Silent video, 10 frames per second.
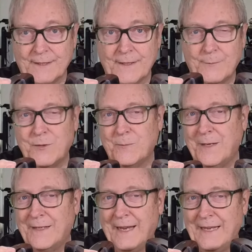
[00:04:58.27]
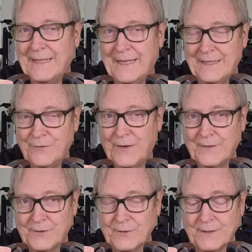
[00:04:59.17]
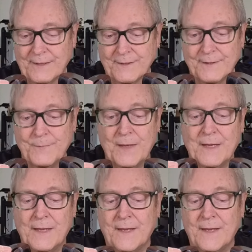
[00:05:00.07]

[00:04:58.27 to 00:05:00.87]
thing up to about 80, 85 degrees.